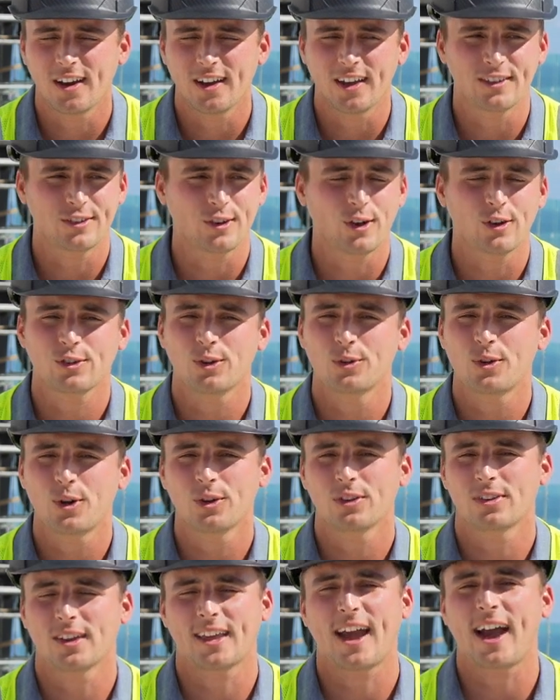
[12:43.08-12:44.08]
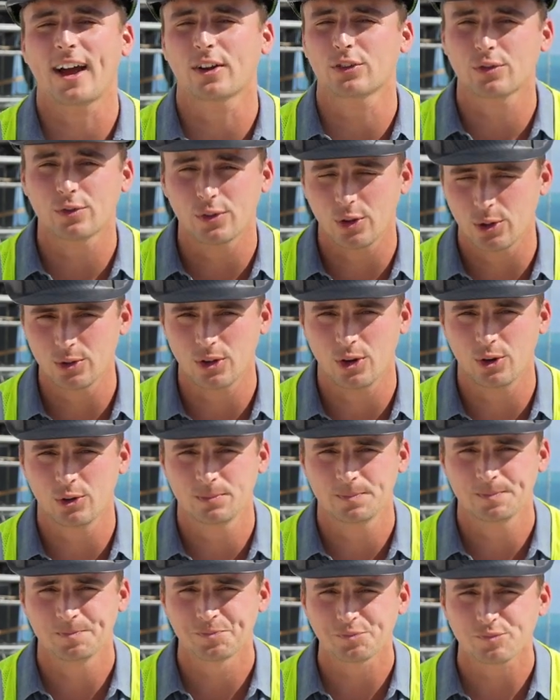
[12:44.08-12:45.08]
It's also known as a cash flow
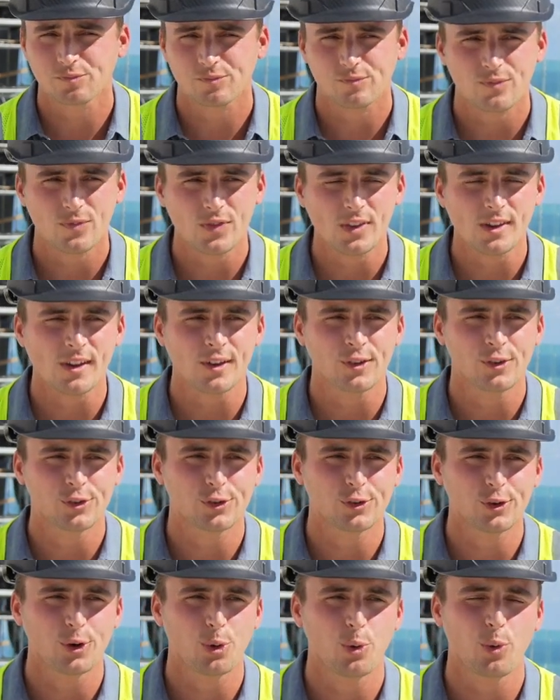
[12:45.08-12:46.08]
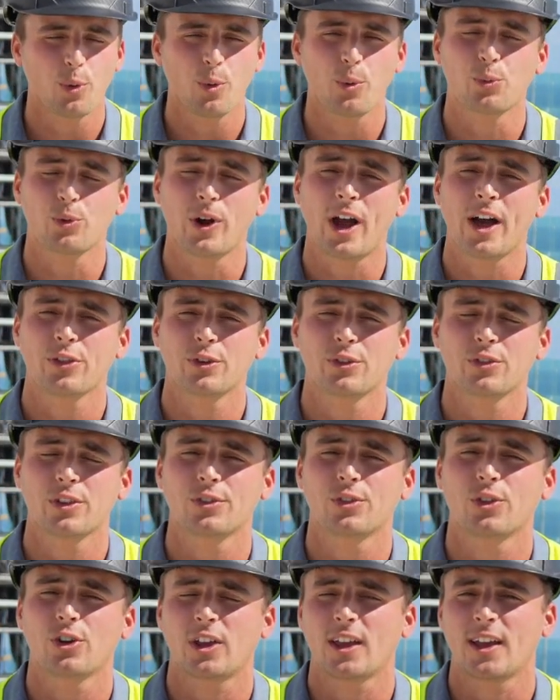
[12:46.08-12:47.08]
loan. So rather
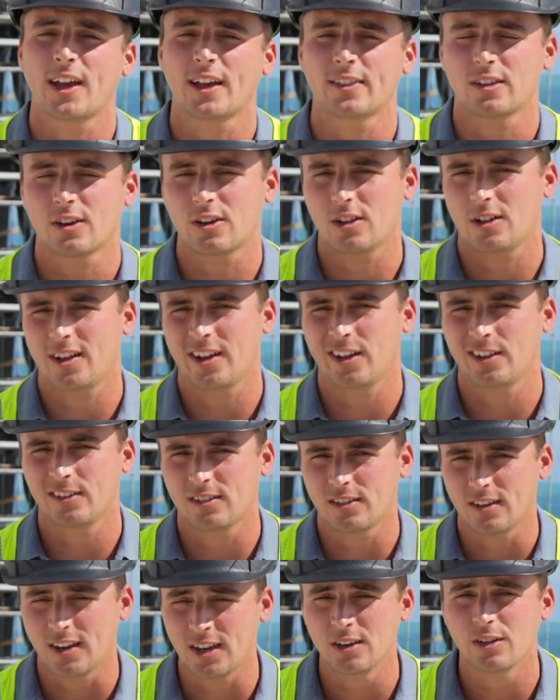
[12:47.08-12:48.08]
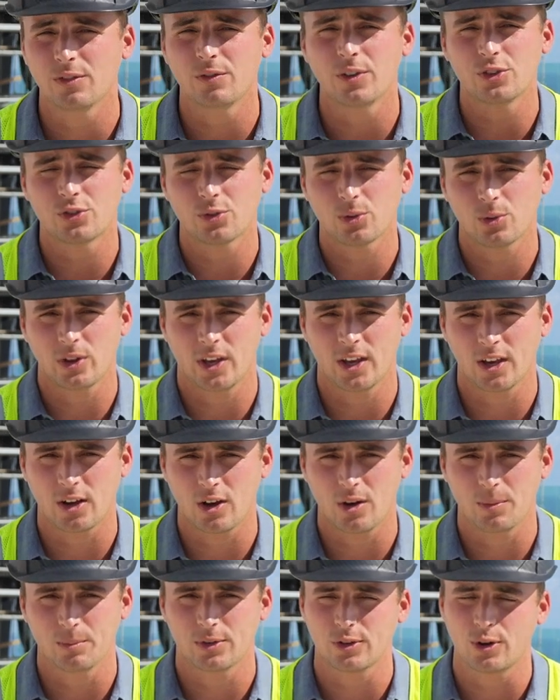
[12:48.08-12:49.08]
than looking at the client's individual
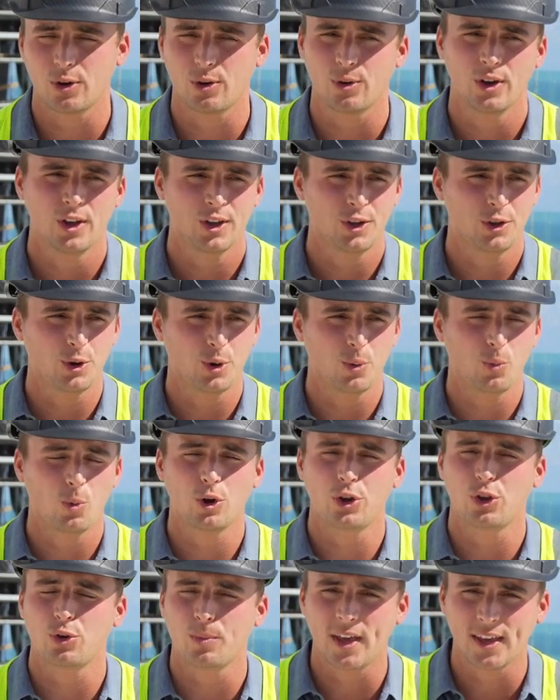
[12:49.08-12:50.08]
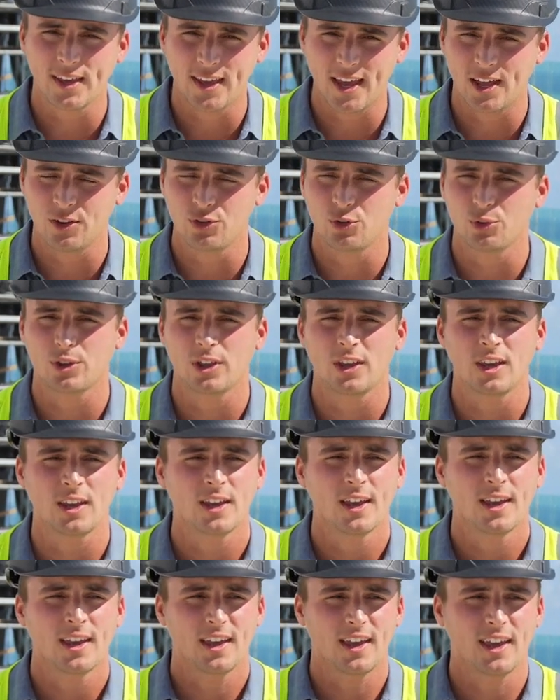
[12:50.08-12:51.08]
income, so, you know, what do you make annually,
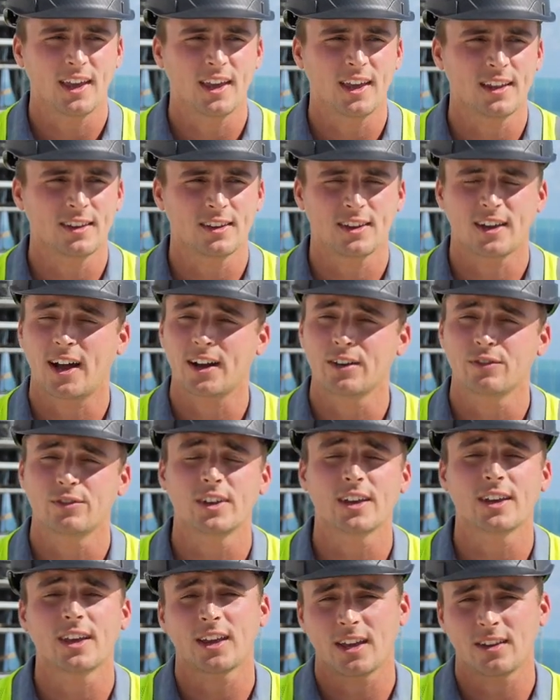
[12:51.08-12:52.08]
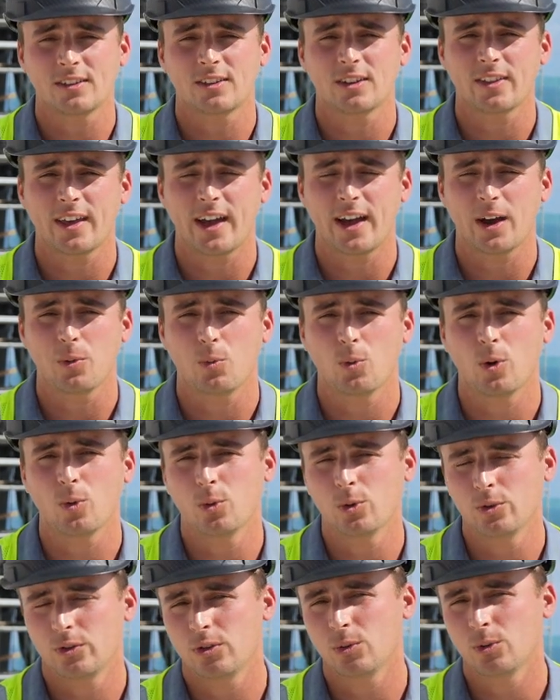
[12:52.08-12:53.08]
and kind of digging into that, what
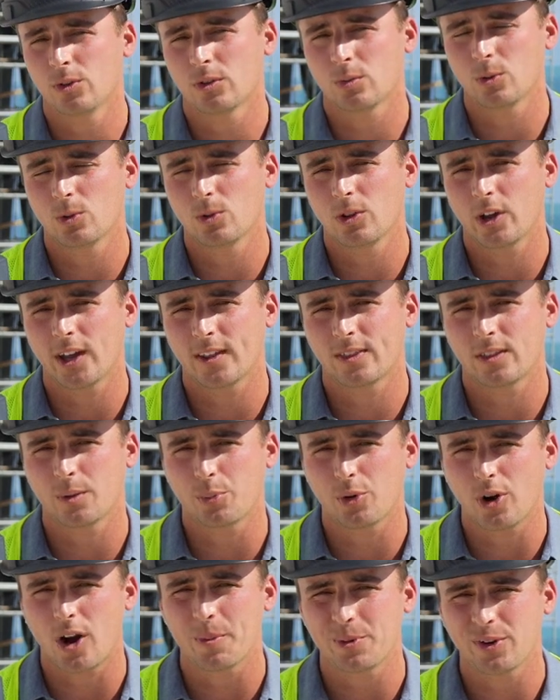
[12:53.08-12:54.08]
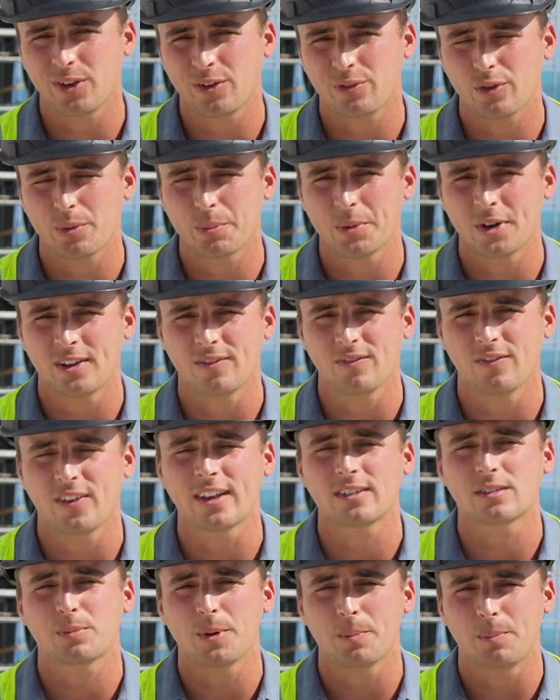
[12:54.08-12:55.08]
we'll do is we'll look at the property from an
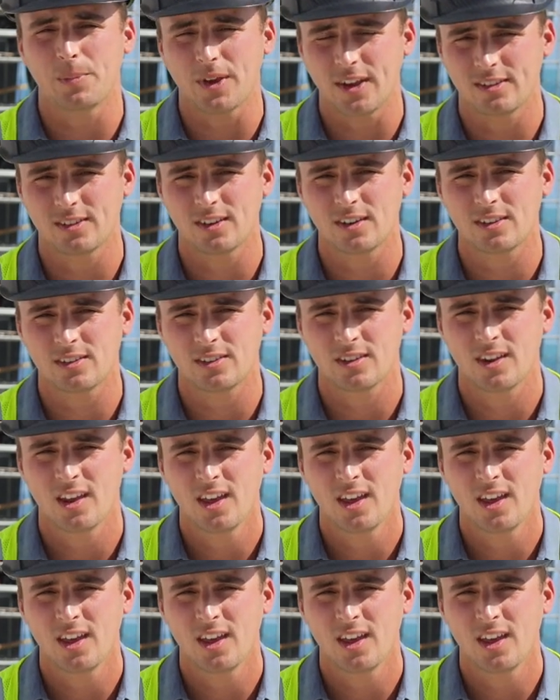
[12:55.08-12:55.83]
investment basis,